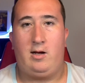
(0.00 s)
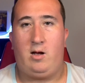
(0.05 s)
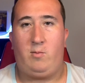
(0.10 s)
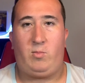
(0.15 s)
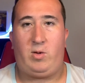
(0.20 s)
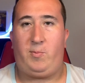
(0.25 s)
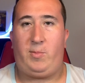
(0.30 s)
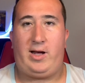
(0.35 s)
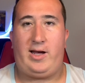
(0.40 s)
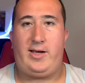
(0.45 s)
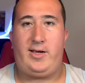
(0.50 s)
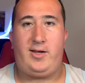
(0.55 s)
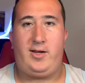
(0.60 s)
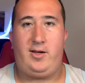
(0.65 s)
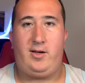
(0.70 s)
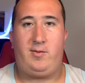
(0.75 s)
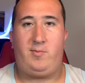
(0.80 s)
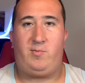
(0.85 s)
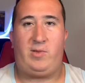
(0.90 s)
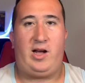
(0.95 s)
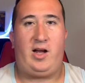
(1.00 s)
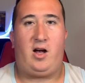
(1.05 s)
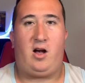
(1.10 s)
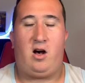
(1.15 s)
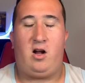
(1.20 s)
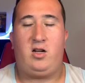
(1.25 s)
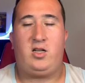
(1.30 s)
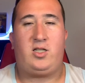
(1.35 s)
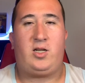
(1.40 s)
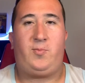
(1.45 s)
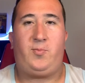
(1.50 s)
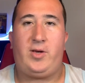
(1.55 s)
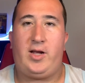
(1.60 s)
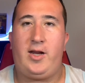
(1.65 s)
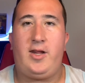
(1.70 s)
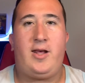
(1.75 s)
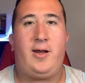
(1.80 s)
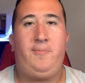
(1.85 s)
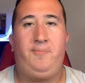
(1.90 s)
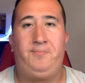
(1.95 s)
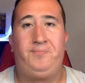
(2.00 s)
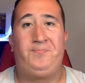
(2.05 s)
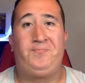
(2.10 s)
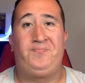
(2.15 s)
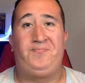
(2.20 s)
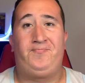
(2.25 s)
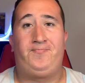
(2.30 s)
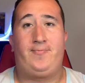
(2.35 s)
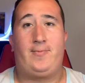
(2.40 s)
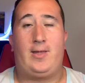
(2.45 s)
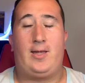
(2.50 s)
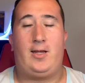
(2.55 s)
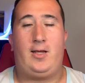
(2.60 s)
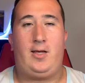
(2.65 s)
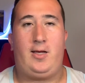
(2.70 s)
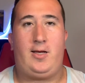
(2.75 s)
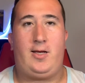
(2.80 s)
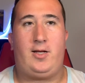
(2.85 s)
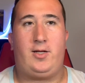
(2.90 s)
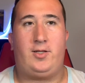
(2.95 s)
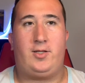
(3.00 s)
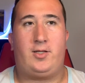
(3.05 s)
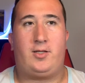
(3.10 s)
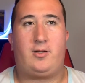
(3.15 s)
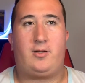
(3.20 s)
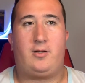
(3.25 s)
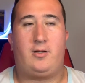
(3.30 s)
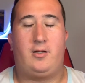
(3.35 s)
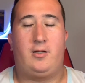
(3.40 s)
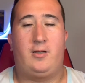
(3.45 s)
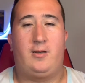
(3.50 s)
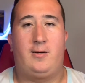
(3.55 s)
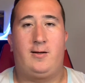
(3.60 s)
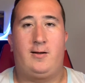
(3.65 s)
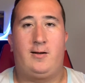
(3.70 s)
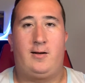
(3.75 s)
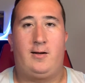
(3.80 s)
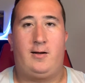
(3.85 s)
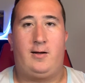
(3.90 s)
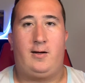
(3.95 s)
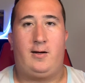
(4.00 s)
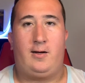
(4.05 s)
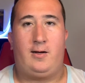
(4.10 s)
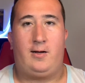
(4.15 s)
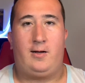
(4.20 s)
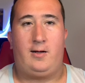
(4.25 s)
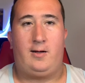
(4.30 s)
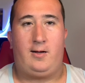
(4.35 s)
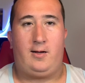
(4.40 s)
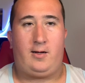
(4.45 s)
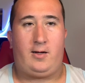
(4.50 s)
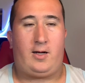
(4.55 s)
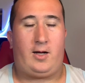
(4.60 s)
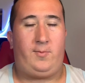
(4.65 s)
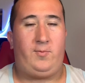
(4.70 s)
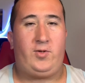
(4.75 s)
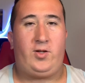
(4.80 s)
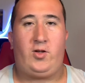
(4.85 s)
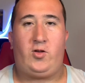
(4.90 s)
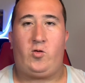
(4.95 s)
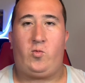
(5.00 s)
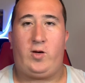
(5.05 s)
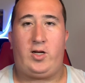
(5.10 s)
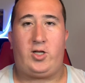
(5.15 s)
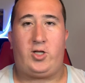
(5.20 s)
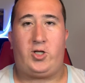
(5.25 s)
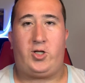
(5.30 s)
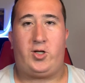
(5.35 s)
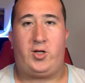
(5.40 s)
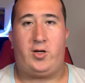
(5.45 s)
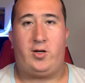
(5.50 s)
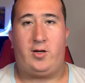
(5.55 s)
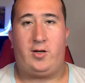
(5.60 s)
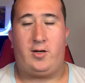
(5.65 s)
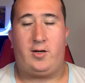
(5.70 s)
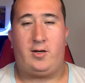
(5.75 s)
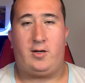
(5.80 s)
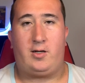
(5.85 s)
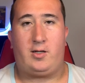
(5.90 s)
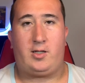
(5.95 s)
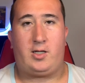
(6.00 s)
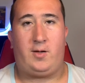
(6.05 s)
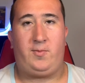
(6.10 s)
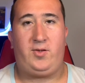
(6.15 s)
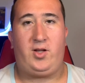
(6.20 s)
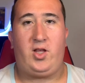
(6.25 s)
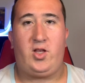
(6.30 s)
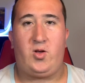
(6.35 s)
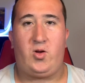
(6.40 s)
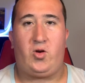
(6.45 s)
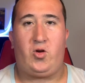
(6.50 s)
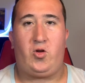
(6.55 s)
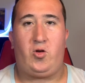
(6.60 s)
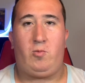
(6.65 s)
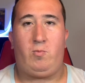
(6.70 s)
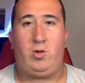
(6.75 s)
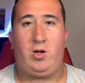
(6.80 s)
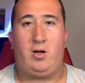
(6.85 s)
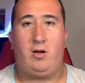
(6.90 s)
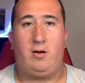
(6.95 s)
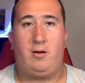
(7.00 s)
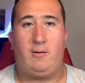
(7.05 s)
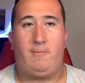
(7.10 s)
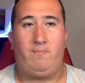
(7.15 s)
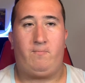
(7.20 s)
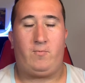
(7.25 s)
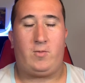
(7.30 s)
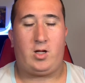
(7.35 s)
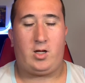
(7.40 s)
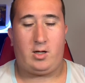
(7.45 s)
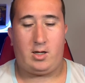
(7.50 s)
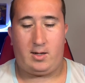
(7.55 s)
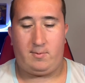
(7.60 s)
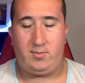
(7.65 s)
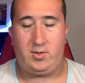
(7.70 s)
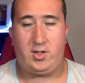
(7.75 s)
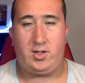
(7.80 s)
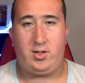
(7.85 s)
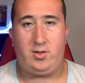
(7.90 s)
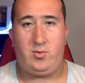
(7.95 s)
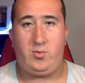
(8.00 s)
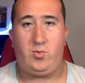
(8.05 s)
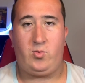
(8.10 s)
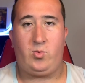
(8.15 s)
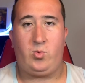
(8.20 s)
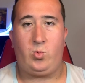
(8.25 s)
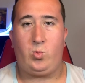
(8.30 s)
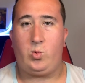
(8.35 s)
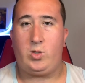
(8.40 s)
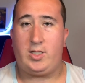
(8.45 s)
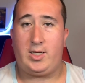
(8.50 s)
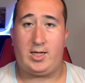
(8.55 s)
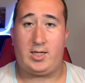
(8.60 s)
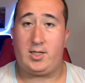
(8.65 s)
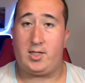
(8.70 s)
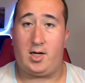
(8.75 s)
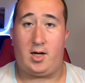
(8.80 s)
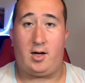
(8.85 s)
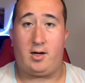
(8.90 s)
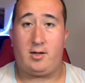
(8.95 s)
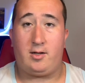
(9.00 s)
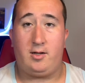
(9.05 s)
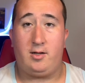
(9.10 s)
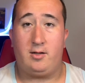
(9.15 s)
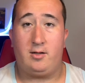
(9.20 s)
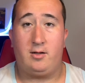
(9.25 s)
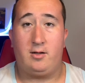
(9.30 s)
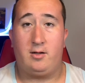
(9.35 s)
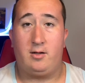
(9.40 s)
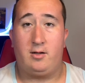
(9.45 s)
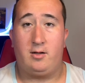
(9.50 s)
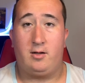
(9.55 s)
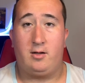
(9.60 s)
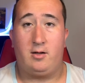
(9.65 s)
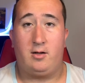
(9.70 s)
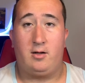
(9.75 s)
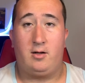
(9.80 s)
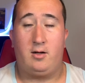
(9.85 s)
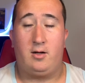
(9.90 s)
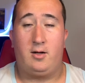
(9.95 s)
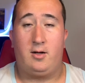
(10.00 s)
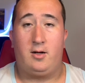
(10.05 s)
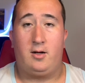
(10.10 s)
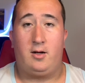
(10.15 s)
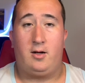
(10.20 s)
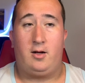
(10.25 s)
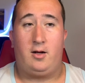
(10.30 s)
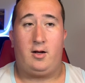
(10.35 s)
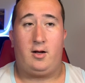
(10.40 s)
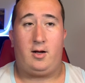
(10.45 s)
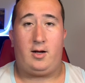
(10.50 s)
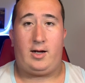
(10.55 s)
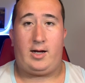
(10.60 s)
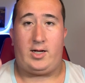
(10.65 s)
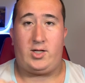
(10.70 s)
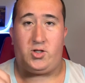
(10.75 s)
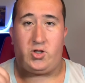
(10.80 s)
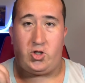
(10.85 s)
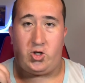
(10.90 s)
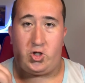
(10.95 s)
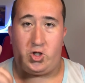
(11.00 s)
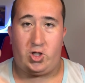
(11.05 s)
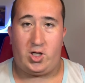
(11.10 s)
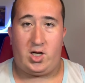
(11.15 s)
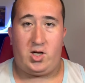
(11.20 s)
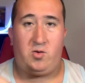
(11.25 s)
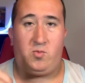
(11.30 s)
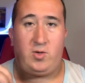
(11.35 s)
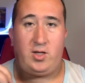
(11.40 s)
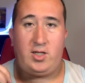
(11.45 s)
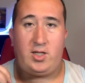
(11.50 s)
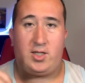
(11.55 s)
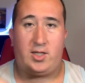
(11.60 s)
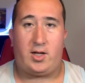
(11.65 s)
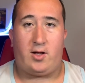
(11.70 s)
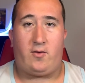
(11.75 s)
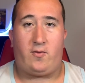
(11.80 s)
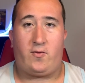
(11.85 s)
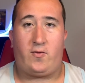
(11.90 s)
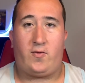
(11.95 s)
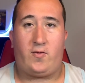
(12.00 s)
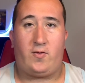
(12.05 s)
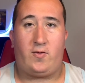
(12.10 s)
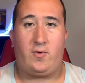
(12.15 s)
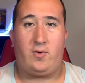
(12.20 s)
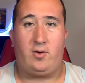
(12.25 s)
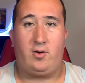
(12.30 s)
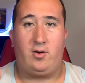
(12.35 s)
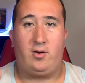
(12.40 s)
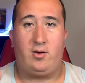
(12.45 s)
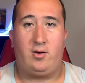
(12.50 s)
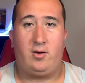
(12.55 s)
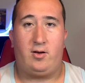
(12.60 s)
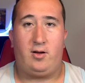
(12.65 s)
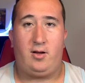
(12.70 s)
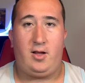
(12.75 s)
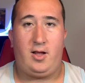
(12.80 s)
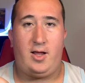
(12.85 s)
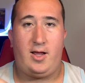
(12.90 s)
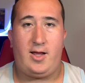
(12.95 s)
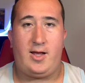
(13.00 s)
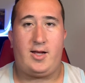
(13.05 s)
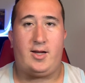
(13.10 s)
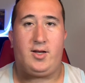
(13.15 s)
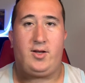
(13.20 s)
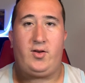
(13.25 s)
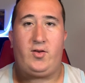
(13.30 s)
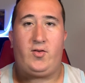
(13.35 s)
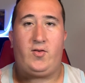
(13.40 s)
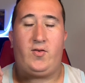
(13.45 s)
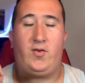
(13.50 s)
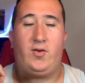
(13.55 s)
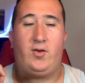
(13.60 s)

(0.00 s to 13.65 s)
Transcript: But my honest opinion is, come to Twitch, come to YouTube, come to TikTok as your genuine self, and